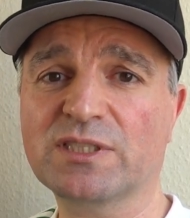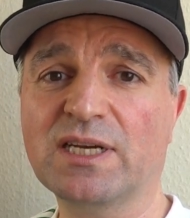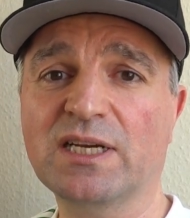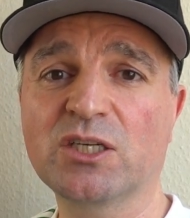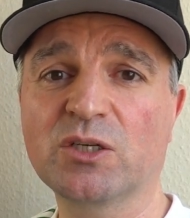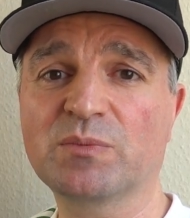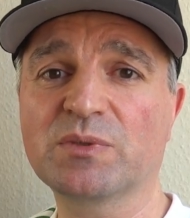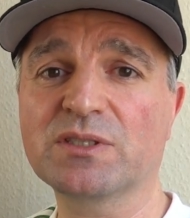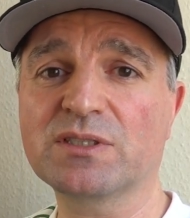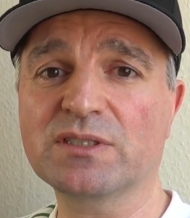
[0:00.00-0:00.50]

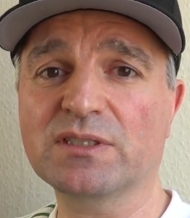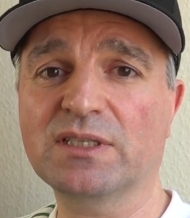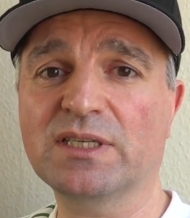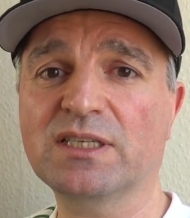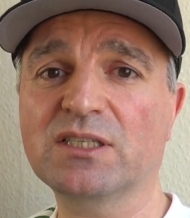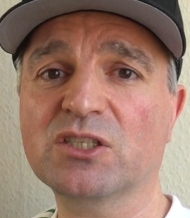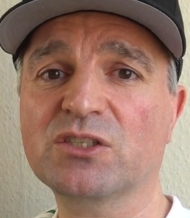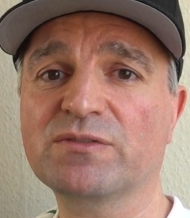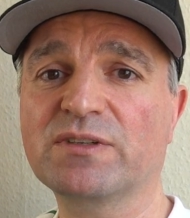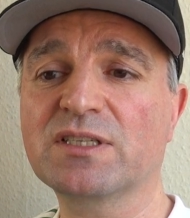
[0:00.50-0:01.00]
Sign up as
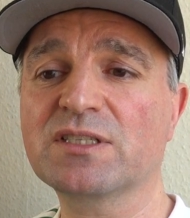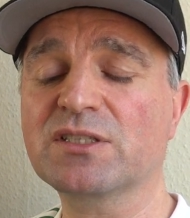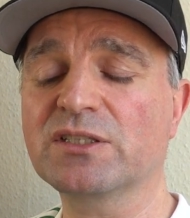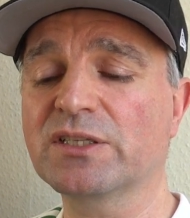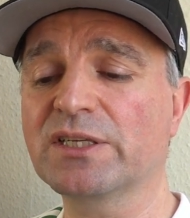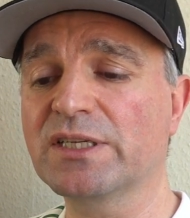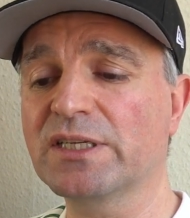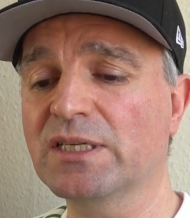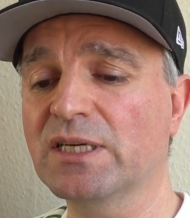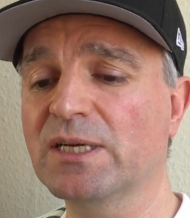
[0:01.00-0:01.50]
English fans,
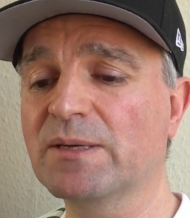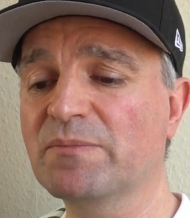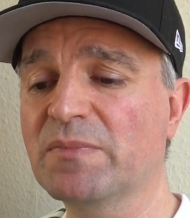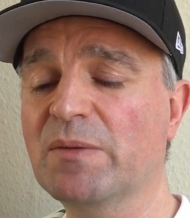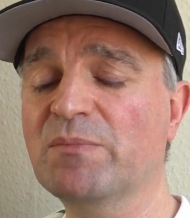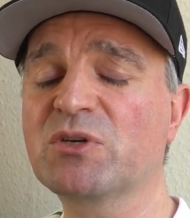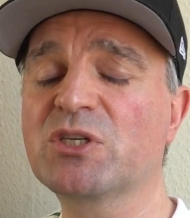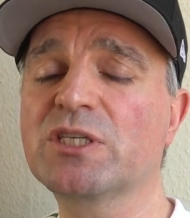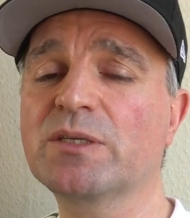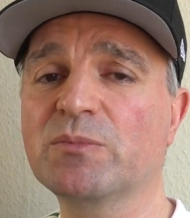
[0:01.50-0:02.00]
the
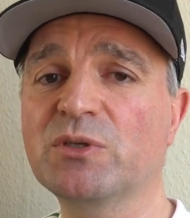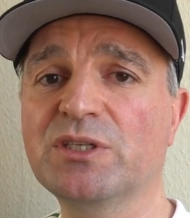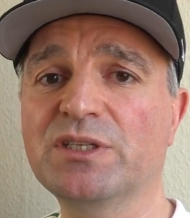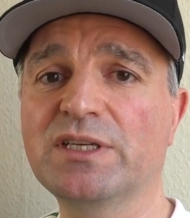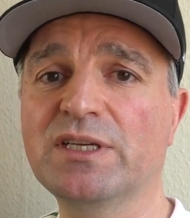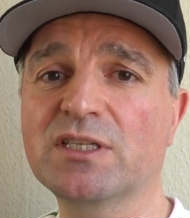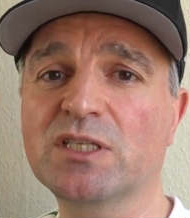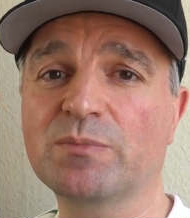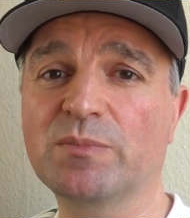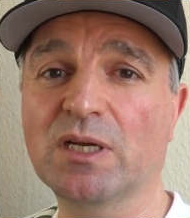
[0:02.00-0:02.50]
membership you
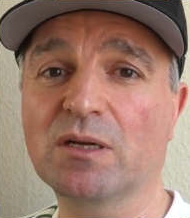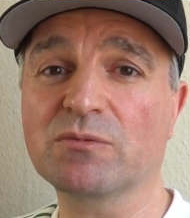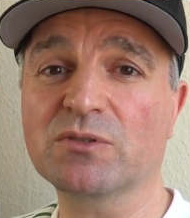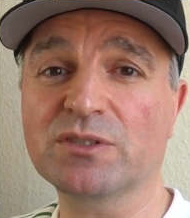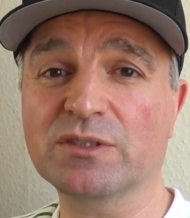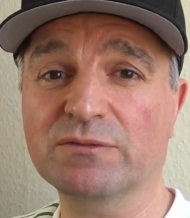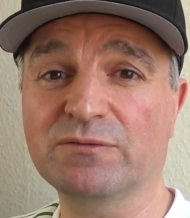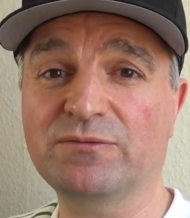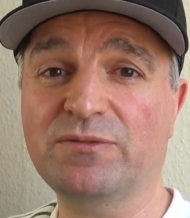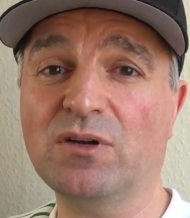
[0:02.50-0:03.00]
need to be able
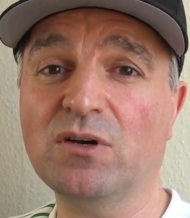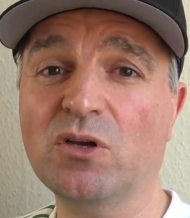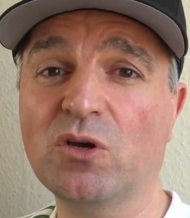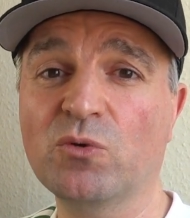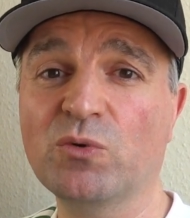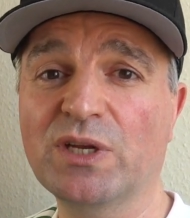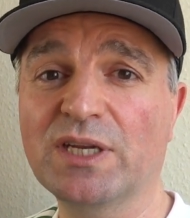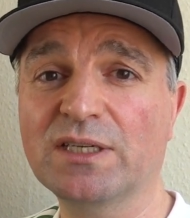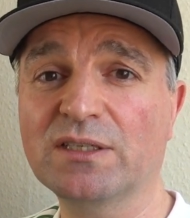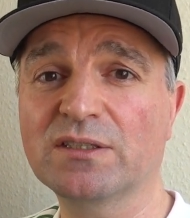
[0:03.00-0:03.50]
to
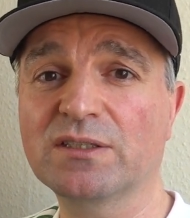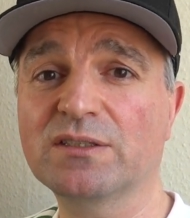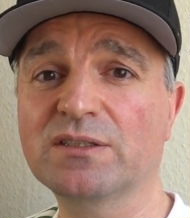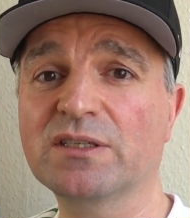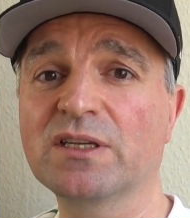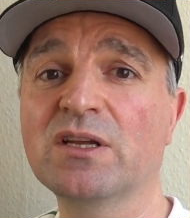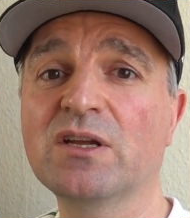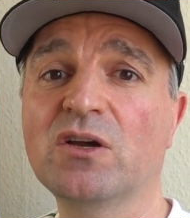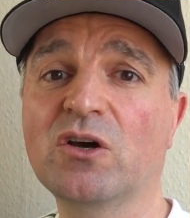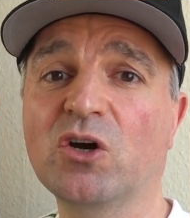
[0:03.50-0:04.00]
follow
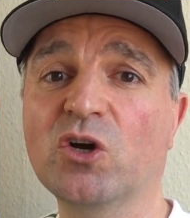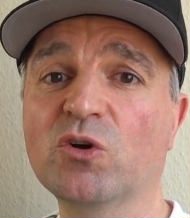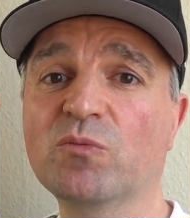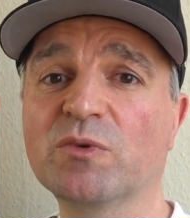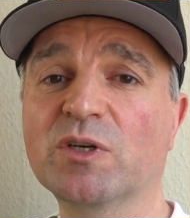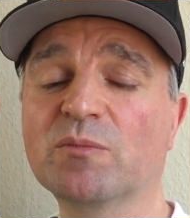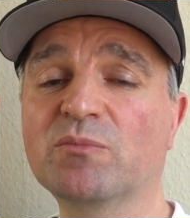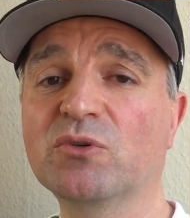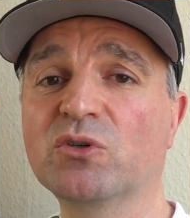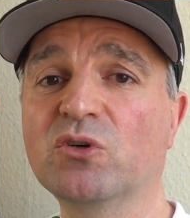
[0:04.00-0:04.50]
England
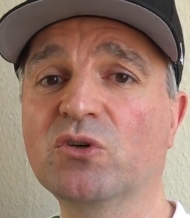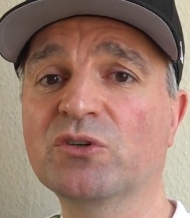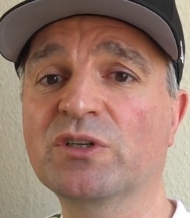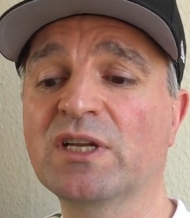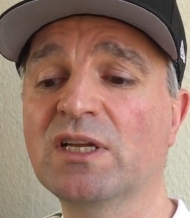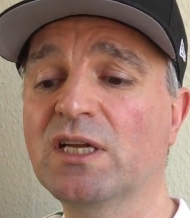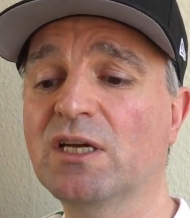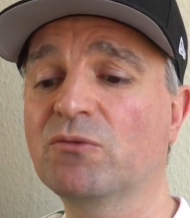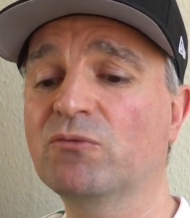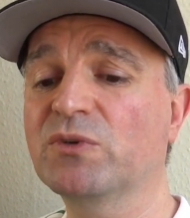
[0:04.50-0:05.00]
home and abroad.